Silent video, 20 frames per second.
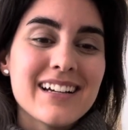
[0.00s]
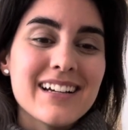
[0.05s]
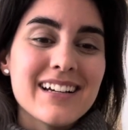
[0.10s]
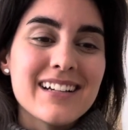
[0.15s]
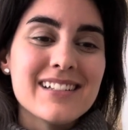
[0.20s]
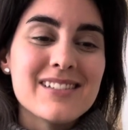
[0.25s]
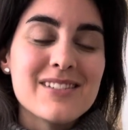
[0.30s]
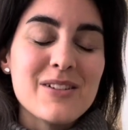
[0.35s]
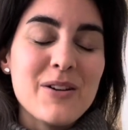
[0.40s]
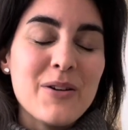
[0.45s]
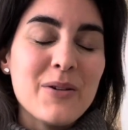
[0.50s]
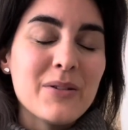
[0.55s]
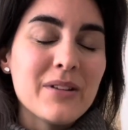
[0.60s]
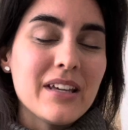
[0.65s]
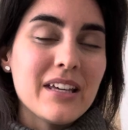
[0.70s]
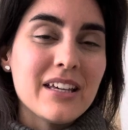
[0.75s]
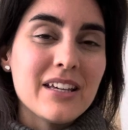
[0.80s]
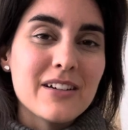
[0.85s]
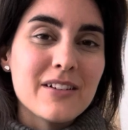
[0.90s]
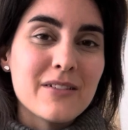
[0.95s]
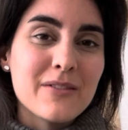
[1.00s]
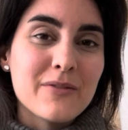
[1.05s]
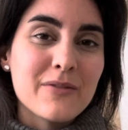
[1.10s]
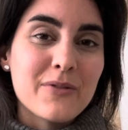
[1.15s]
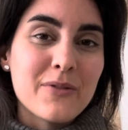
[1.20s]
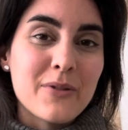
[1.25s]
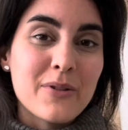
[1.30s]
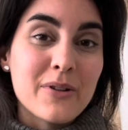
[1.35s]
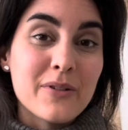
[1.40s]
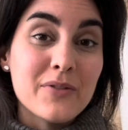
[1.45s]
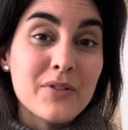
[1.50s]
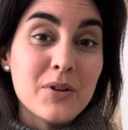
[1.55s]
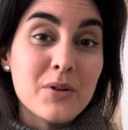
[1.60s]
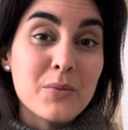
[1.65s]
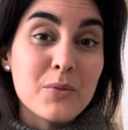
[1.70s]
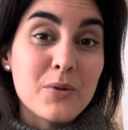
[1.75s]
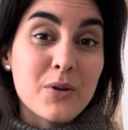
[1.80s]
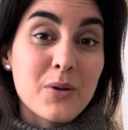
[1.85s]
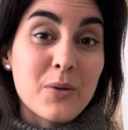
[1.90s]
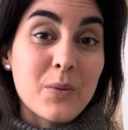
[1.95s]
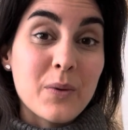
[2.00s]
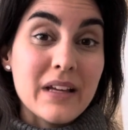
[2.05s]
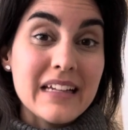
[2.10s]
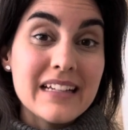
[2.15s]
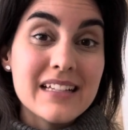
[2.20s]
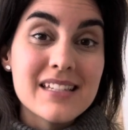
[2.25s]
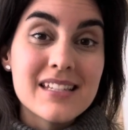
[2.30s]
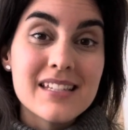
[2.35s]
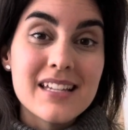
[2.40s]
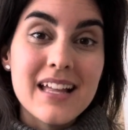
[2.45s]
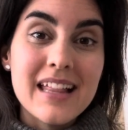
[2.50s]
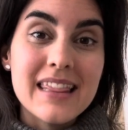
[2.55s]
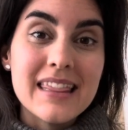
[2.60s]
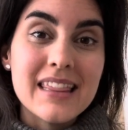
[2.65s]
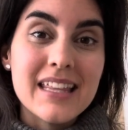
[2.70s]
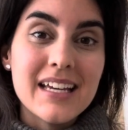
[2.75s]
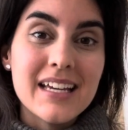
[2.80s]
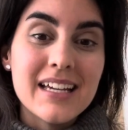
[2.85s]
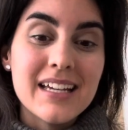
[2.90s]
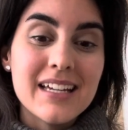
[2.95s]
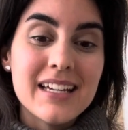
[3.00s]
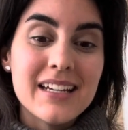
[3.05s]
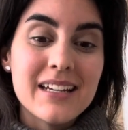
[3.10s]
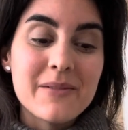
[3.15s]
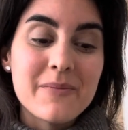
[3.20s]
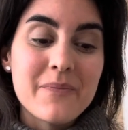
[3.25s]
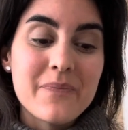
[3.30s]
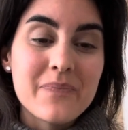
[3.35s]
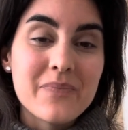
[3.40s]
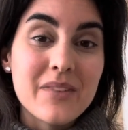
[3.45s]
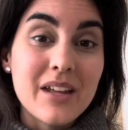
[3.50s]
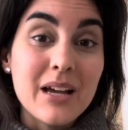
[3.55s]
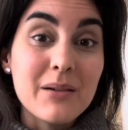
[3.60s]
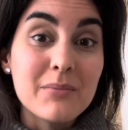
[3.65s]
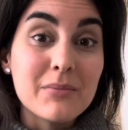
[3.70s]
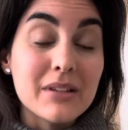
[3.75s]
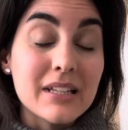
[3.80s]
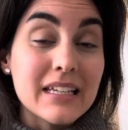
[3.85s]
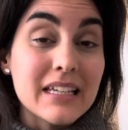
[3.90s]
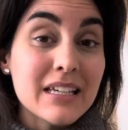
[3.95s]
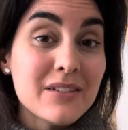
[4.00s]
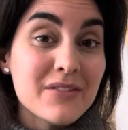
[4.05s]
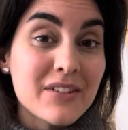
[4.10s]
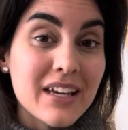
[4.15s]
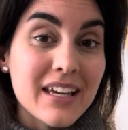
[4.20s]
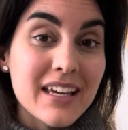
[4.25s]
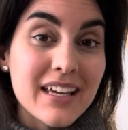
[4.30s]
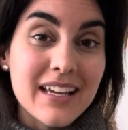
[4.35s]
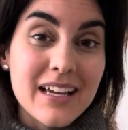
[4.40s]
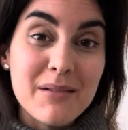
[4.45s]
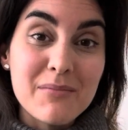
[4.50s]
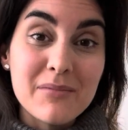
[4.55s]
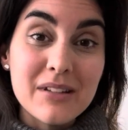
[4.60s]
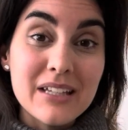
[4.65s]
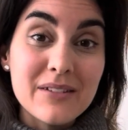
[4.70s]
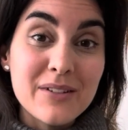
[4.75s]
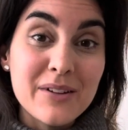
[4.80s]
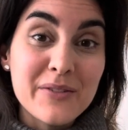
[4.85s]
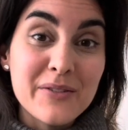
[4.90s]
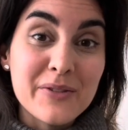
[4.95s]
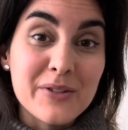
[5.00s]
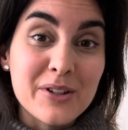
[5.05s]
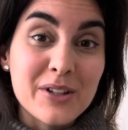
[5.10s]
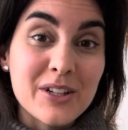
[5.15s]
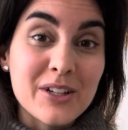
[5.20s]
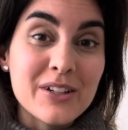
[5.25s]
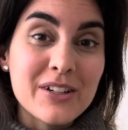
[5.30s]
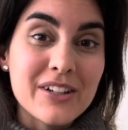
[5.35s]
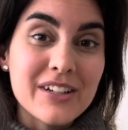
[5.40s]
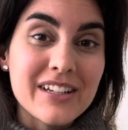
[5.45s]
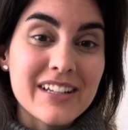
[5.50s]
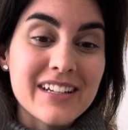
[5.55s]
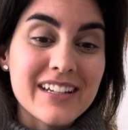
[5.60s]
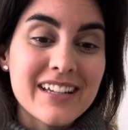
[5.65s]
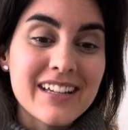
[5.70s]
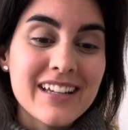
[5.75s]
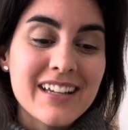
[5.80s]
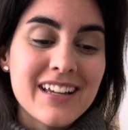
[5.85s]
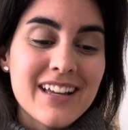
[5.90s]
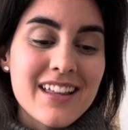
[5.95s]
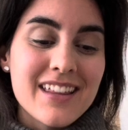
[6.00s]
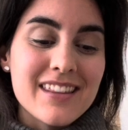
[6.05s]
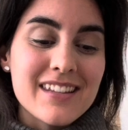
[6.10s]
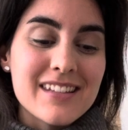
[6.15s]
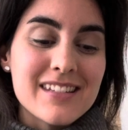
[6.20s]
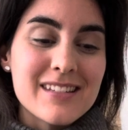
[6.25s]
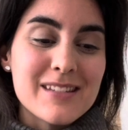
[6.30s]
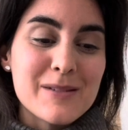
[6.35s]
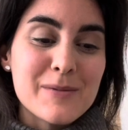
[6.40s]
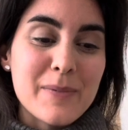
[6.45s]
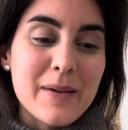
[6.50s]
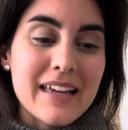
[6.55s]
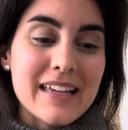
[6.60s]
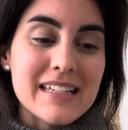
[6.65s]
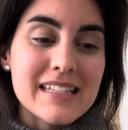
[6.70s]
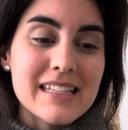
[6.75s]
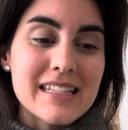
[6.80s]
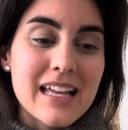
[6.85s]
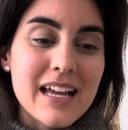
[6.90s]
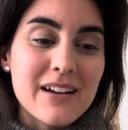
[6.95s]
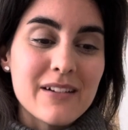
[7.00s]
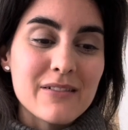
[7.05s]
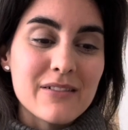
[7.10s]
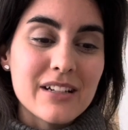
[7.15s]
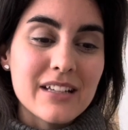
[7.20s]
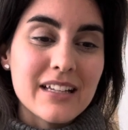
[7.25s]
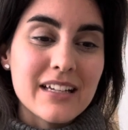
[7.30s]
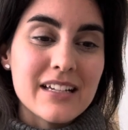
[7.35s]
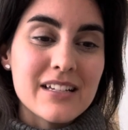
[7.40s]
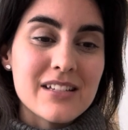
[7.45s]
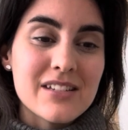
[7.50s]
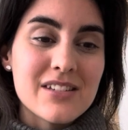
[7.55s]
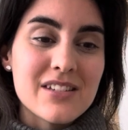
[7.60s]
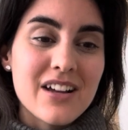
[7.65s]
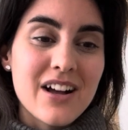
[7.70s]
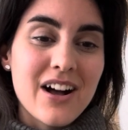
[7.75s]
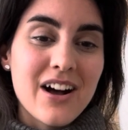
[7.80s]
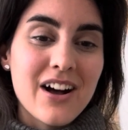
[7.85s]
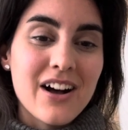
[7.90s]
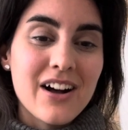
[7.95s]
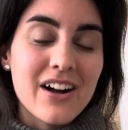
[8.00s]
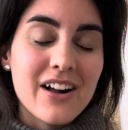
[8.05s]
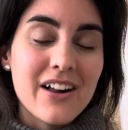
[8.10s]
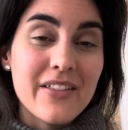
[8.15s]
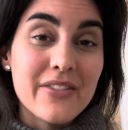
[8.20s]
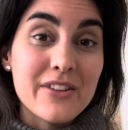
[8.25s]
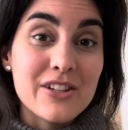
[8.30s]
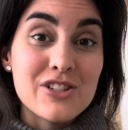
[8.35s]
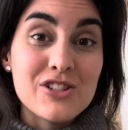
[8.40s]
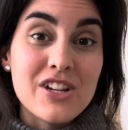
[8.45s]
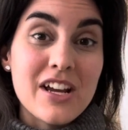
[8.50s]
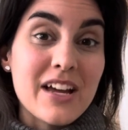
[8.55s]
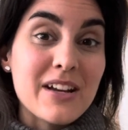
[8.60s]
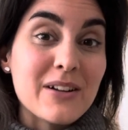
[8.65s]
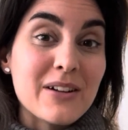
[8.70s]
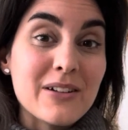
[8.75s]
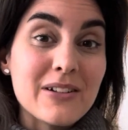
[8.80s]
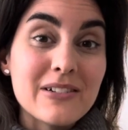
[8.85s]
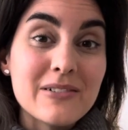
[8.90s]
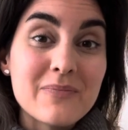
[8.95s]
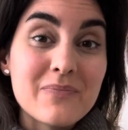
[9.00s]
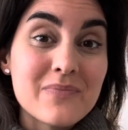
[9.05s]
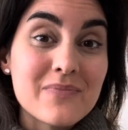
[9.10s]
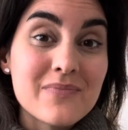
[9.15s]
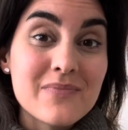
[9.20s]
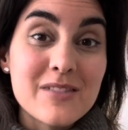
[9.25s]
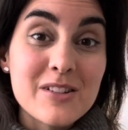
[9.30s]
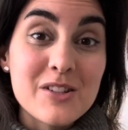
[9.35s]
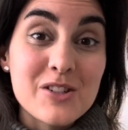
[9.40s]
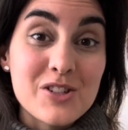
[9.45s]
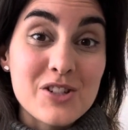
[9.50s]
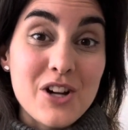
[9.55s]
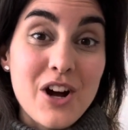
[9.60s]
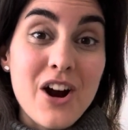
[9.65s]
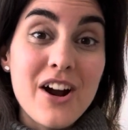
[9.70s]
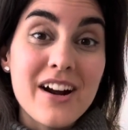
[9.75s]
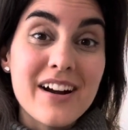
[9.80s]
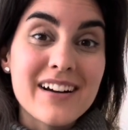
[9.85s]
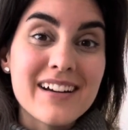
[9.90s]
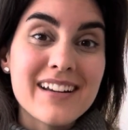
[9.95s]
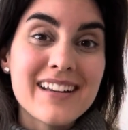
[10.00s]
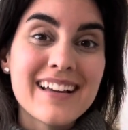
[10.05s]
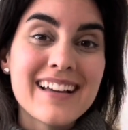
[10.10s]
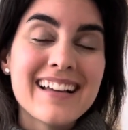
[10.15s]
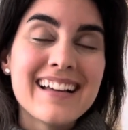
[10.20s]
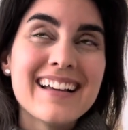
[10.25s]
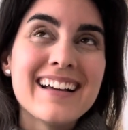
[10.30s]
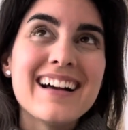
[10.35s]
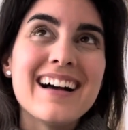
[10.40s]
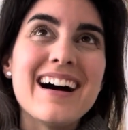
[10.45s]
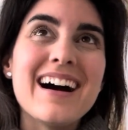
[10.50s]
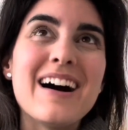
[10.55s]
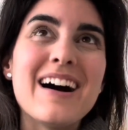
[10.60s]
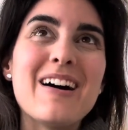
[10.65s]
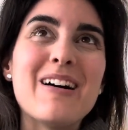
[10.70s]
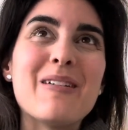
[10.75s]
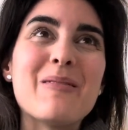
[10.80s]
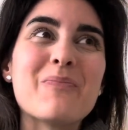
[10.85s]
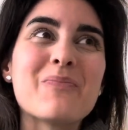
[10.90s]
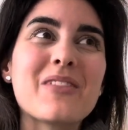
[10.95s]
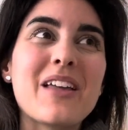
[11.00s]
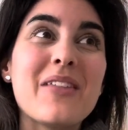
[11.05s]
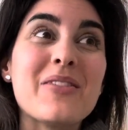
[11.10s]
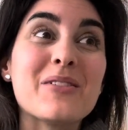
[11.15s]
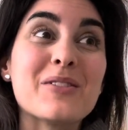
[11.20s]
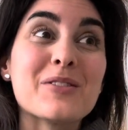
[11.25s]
it's only here for a few more weeks and then I'm leaving. I'm leaving for good. This space that really saw this channel start and